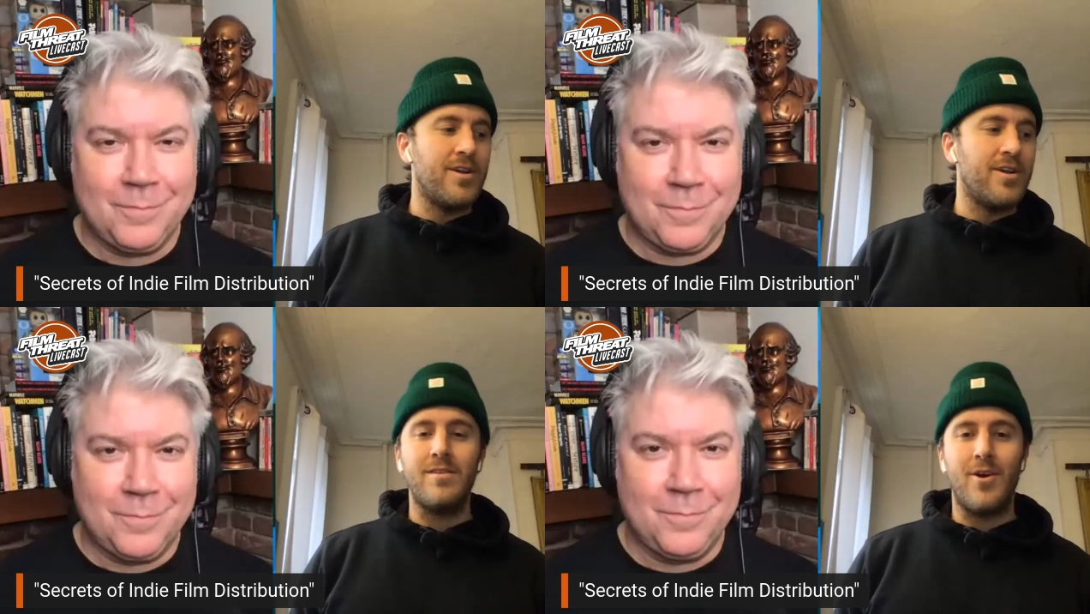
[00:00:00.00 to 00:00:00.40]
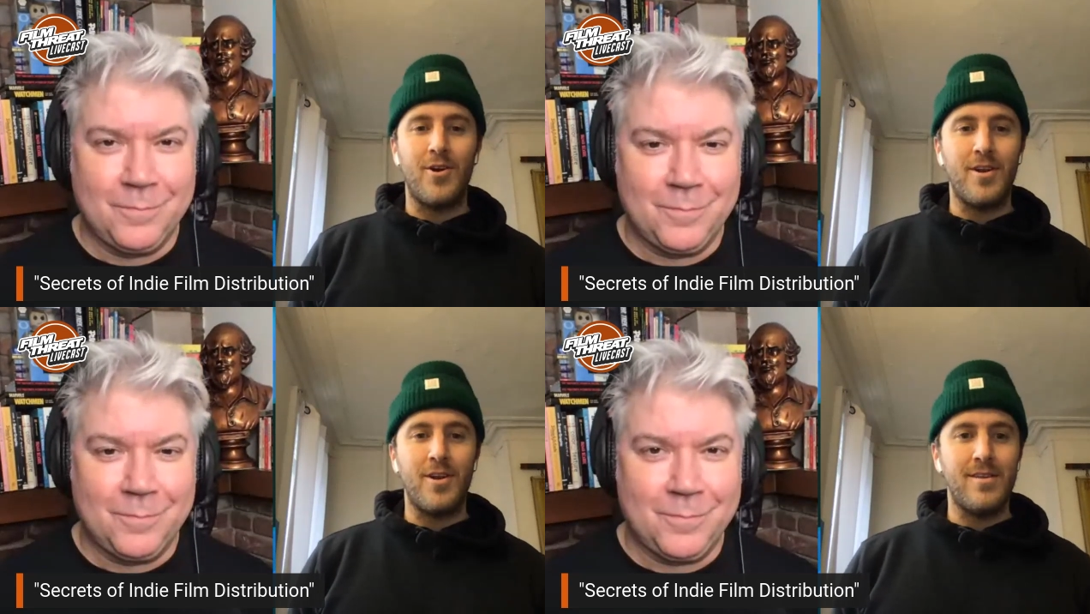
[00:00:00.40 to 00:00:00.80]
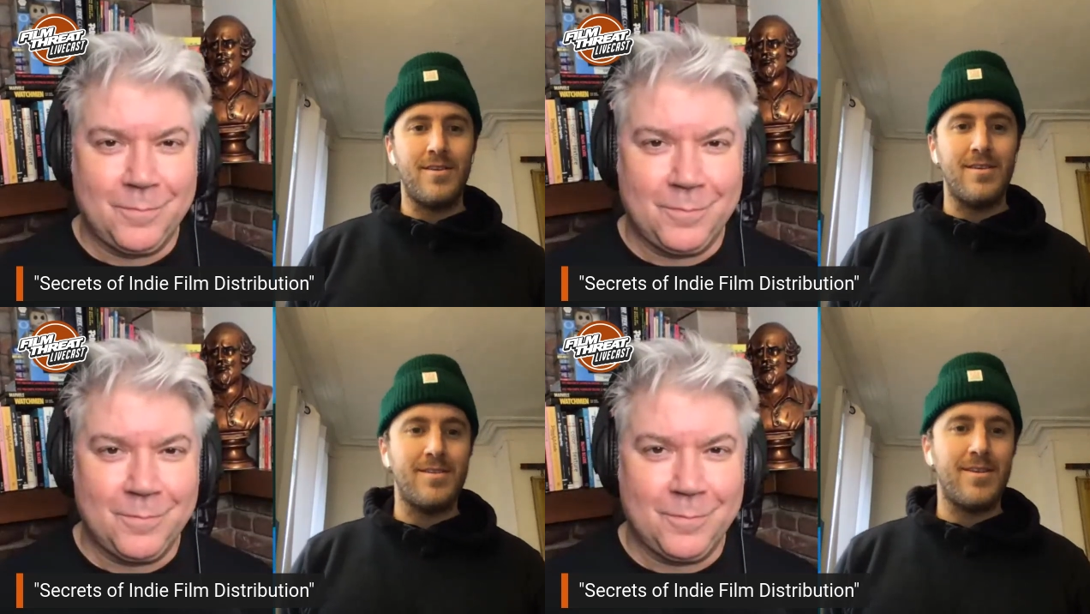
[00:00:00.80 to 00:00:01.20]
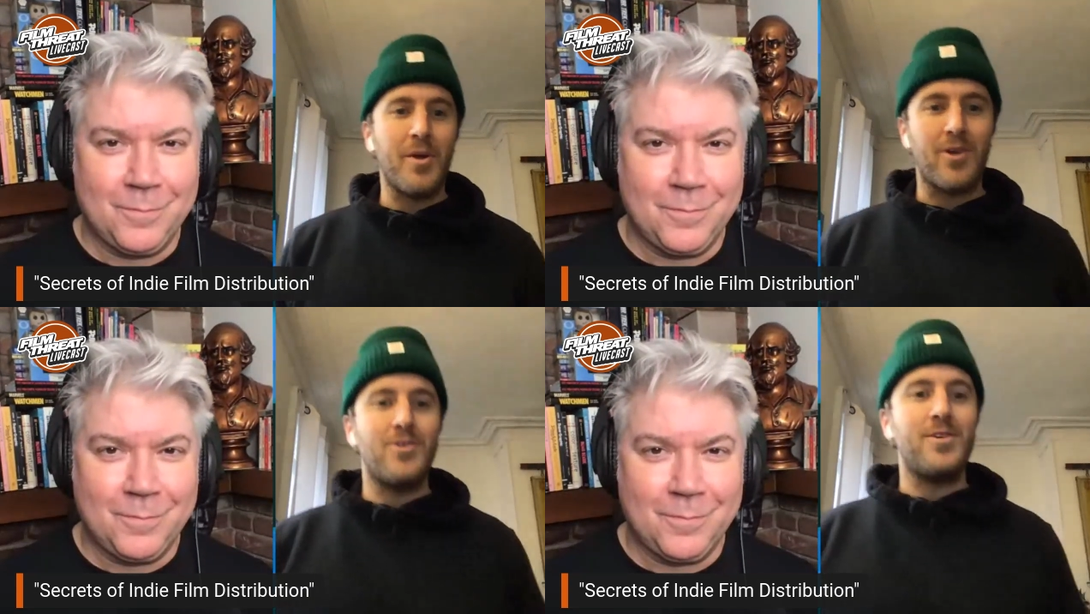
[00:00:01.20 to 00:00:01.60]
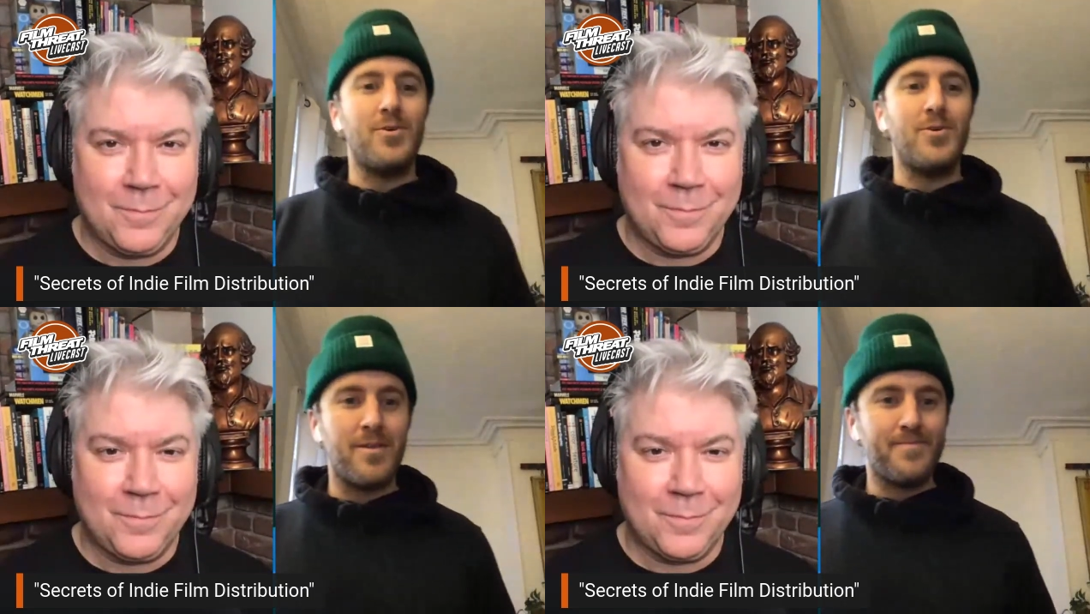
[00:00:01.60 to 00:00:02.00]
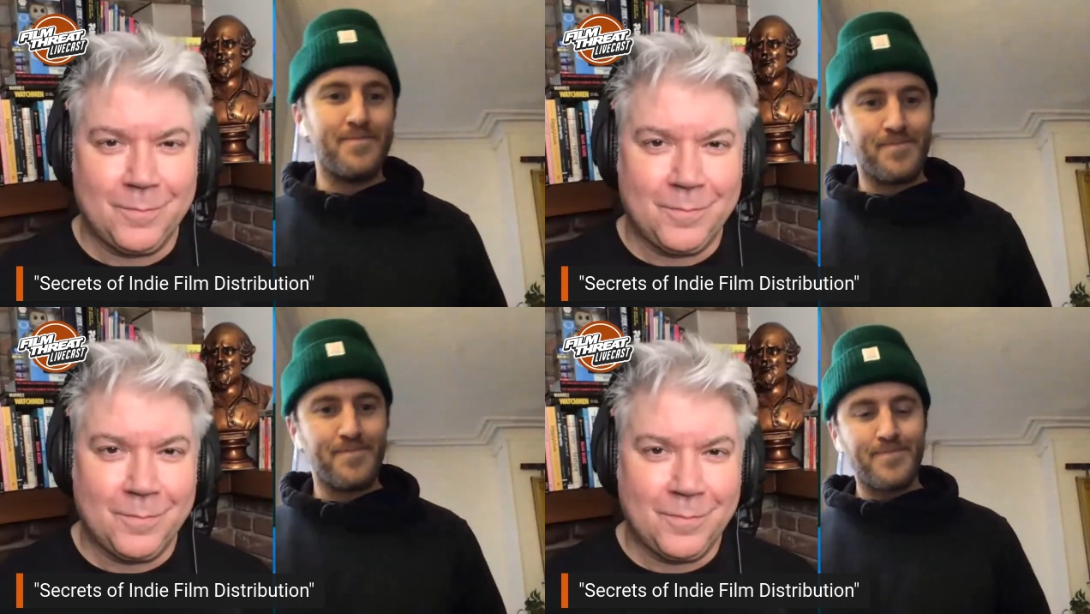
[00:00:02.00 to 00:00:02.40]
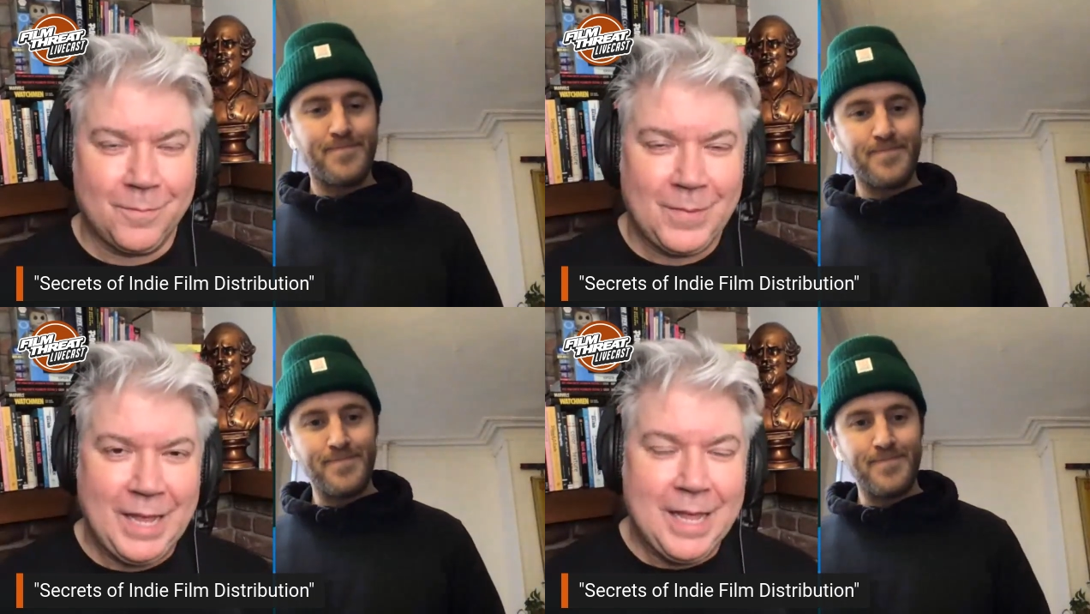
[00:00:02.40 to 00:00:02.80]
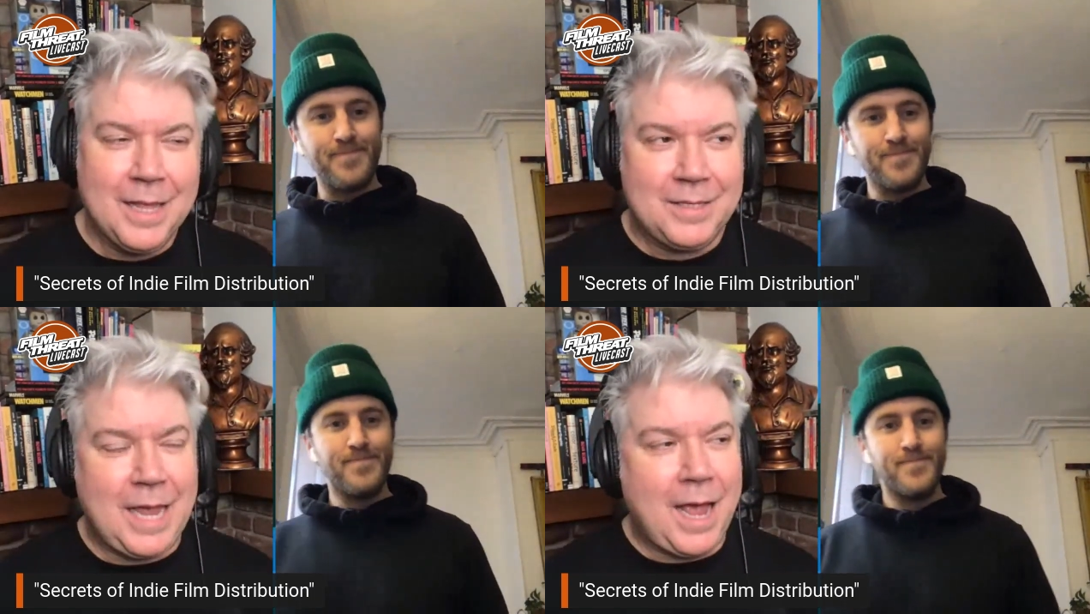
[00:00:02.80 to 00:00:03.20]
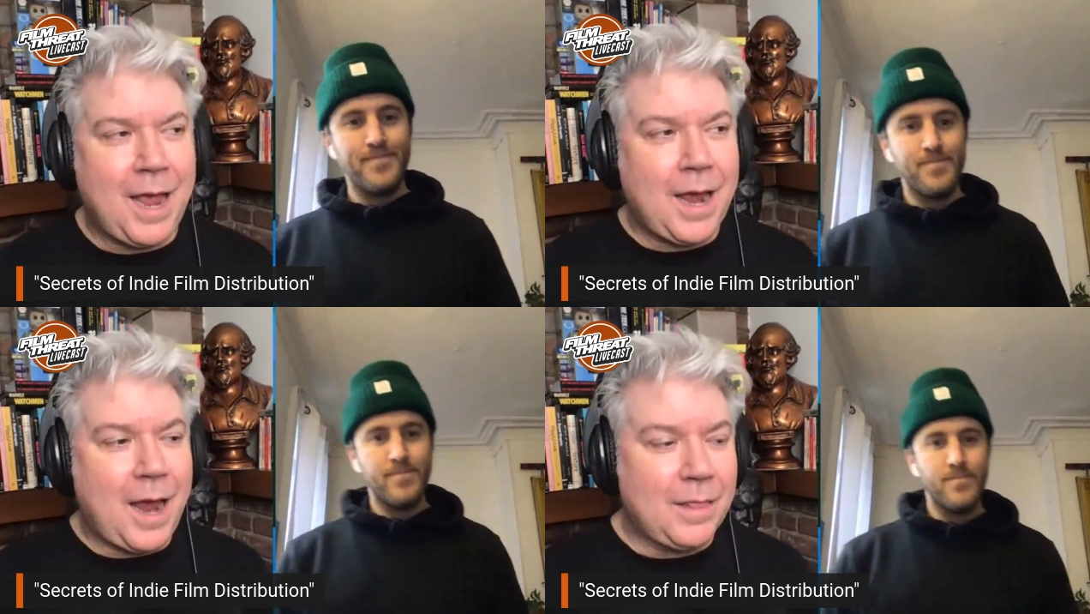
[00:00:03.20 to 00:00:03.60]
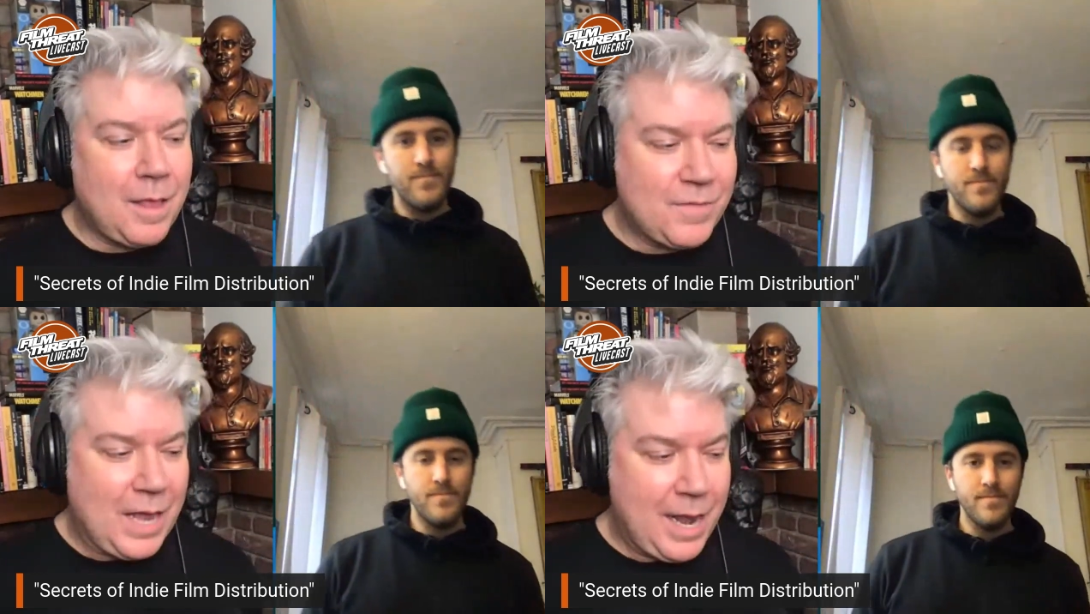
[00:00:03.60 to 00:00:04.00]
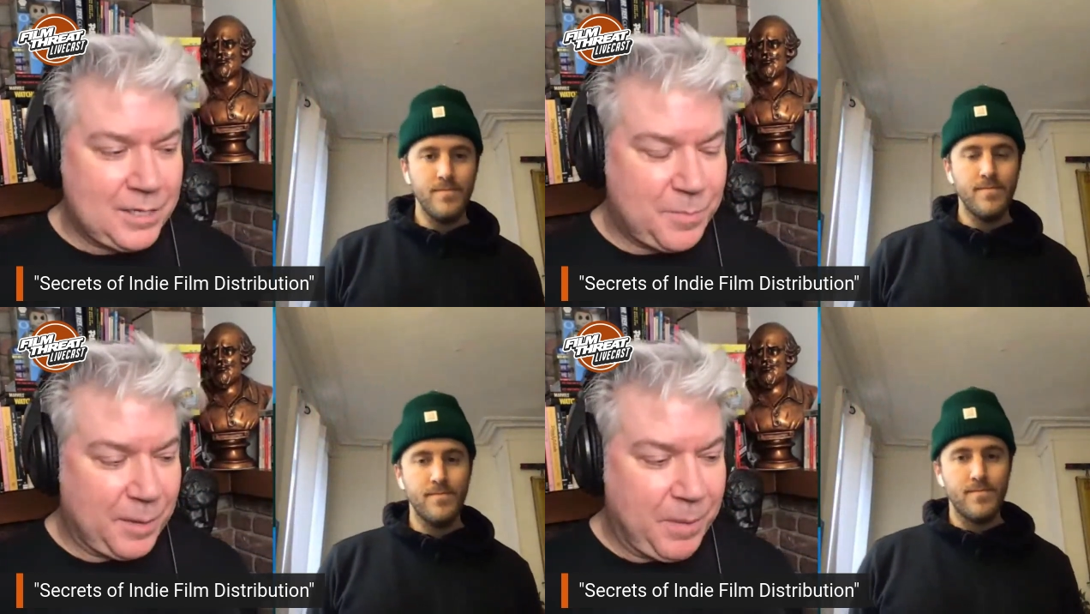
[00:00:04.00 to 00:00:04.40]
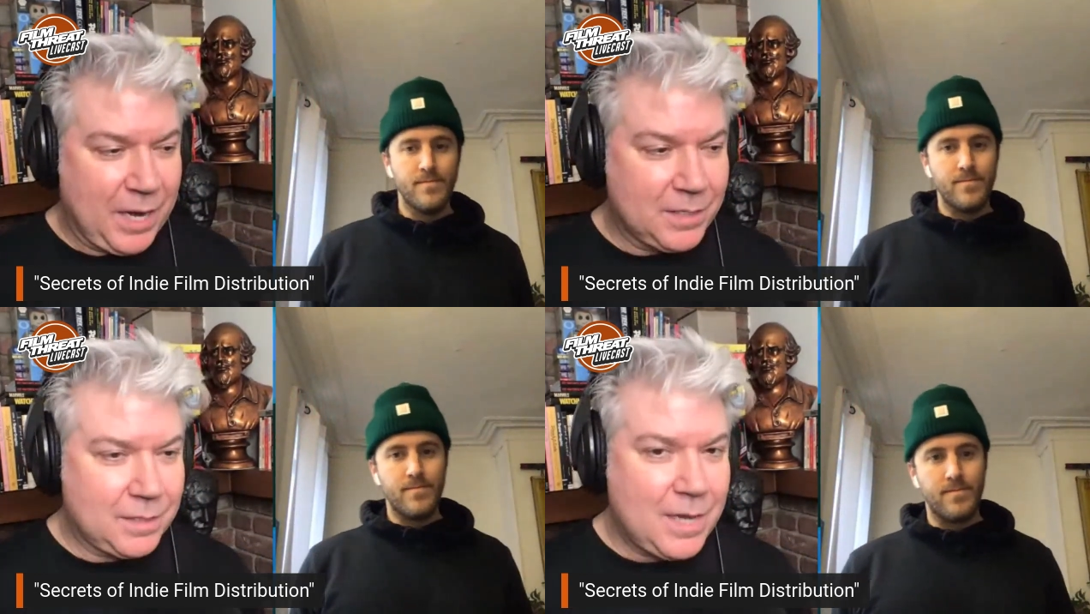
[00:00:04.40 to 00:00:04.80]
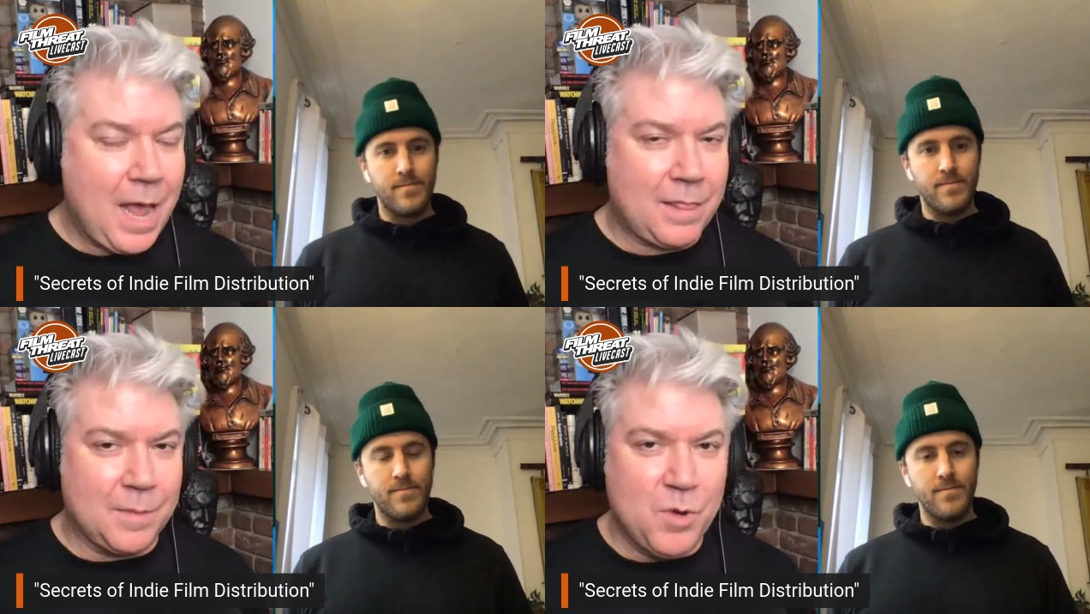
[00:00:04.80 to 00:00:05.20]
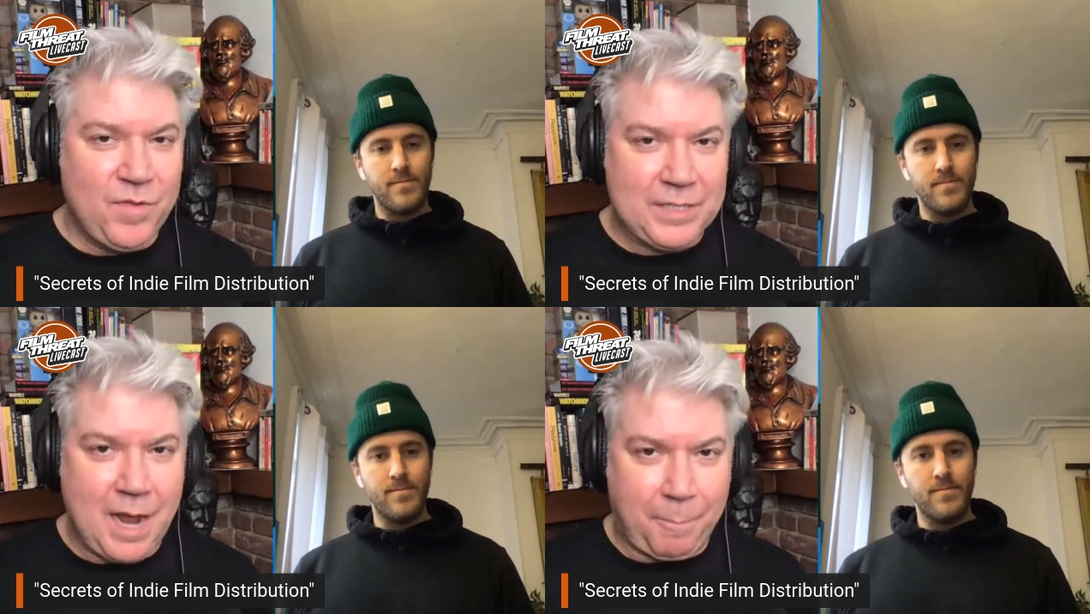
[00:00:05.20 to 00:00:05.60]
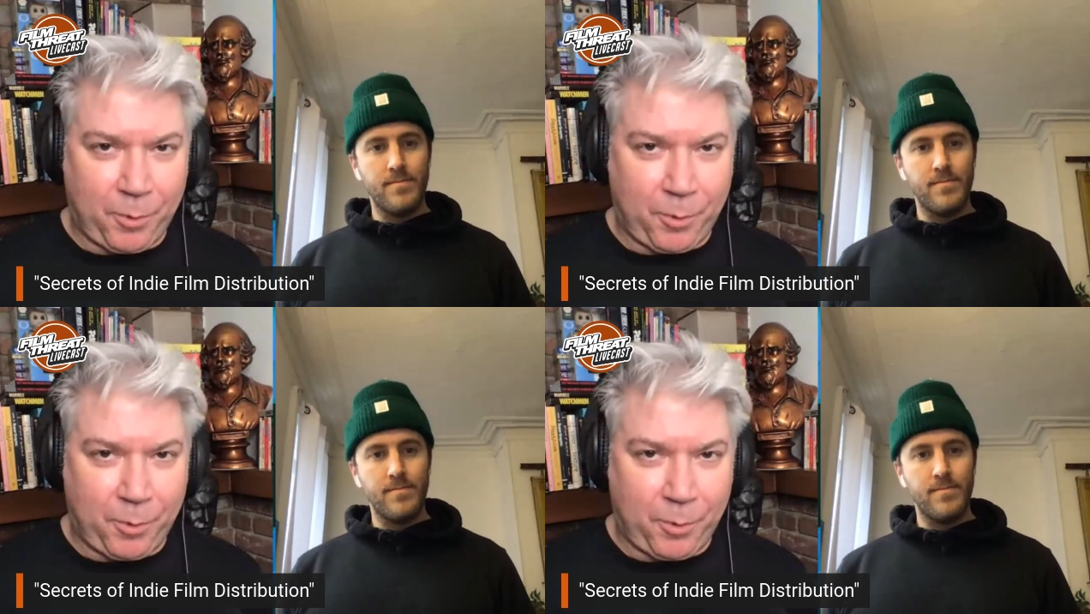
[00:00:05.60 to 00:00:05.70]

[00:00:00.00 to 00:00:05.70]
Speaker 1: harder to harder to stomach or deal with.
Speaker 2: See, I, I love that aspect because it's not the movie's not